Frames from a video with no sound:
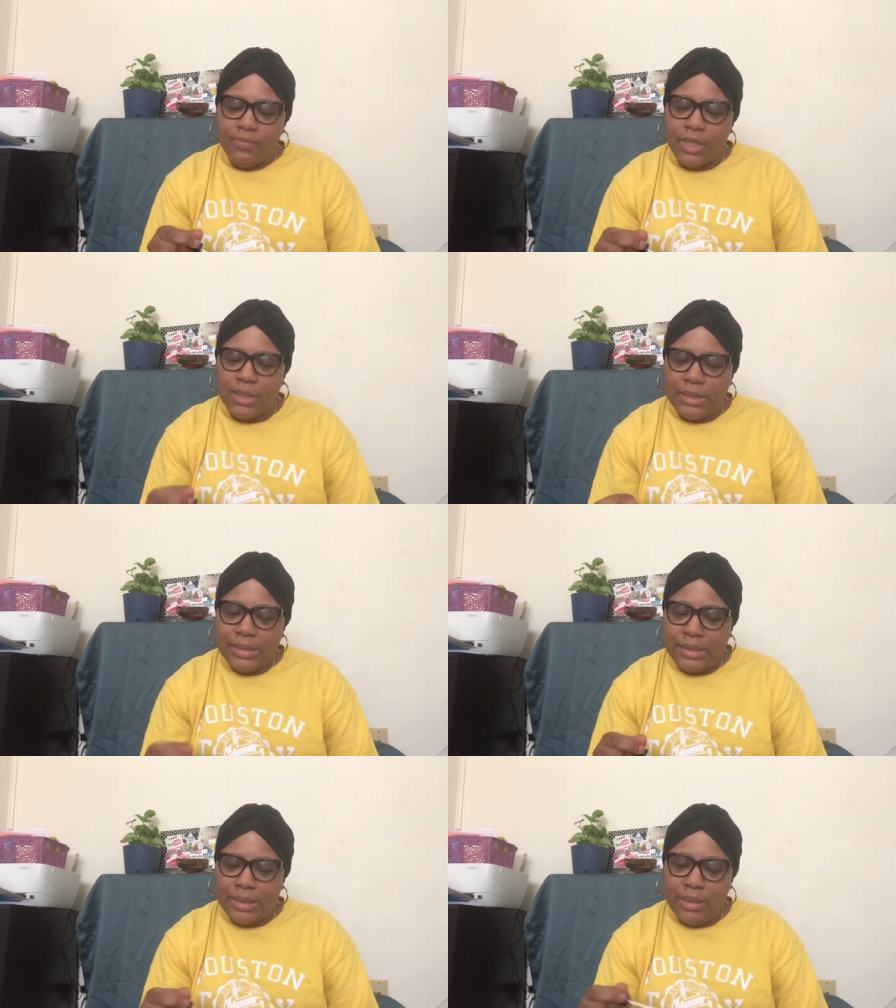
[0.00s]
Let's
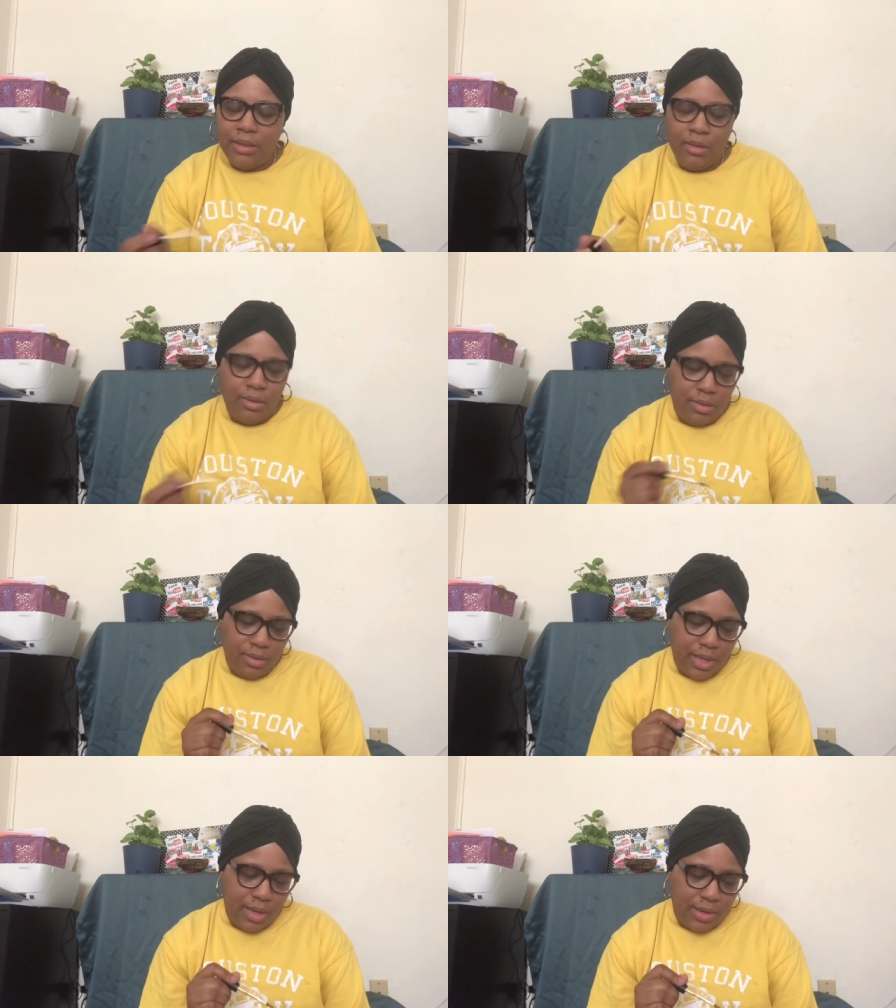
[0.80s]
see
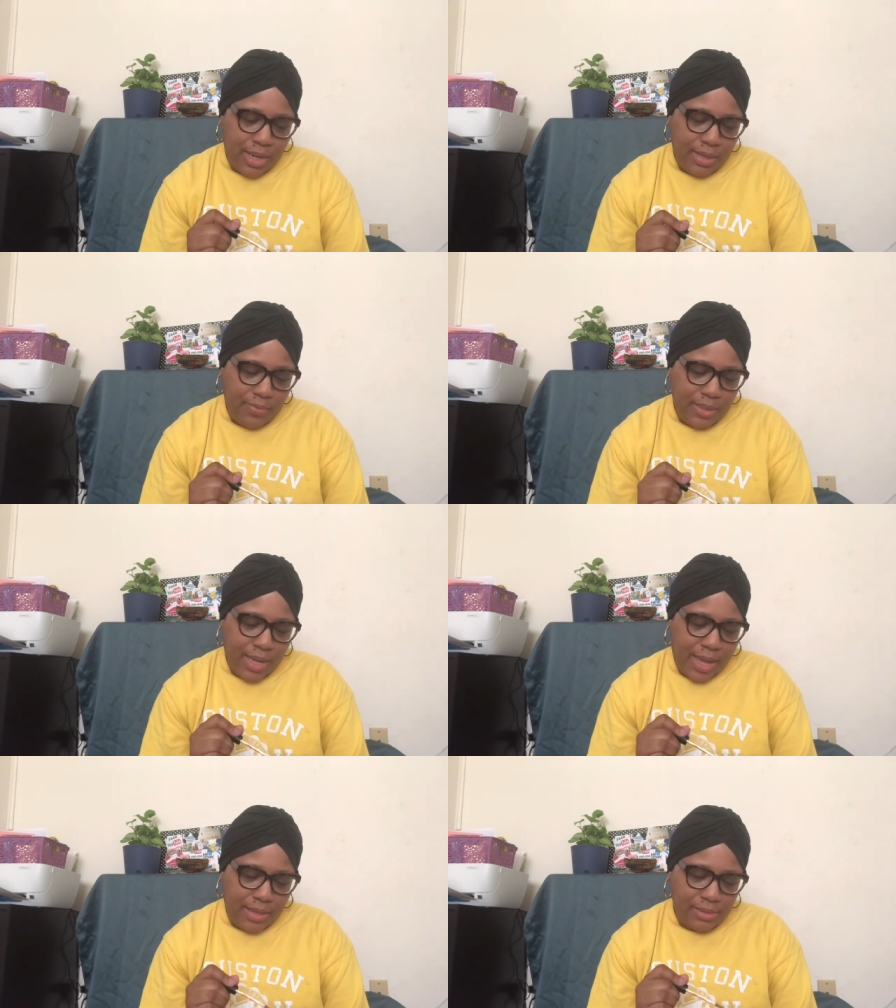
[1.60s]
how light we
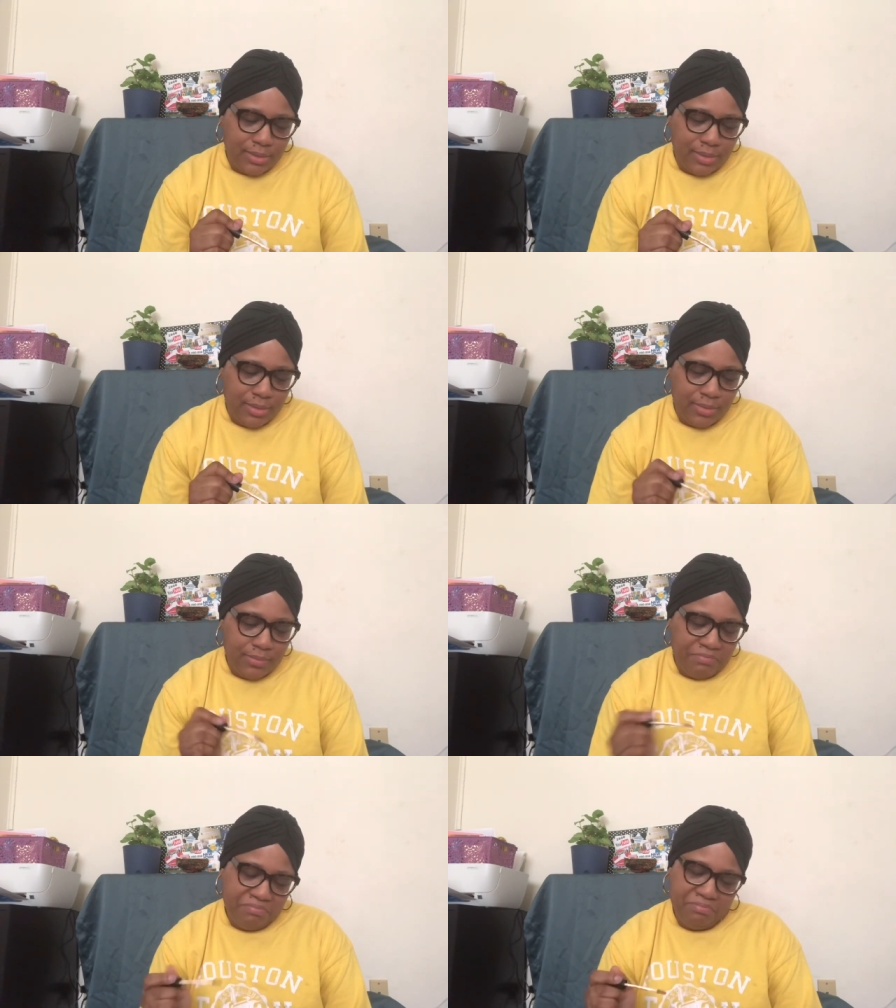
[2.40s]
got.
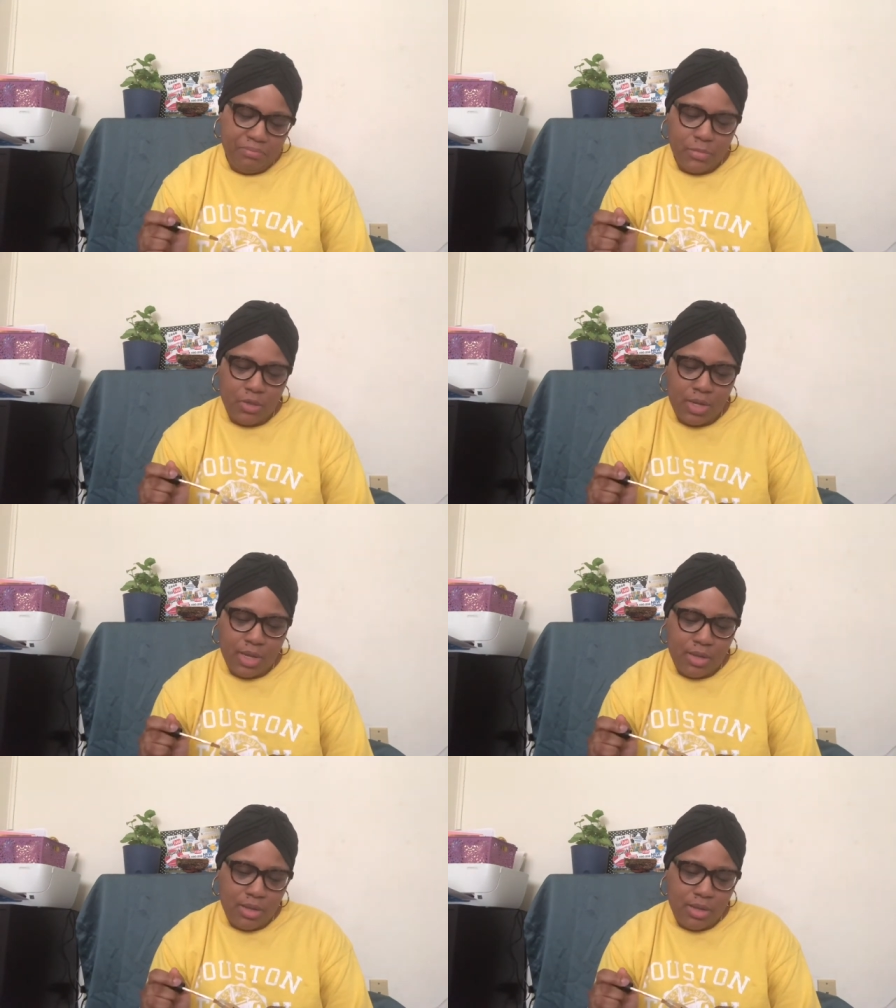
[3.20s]
Mm, okay.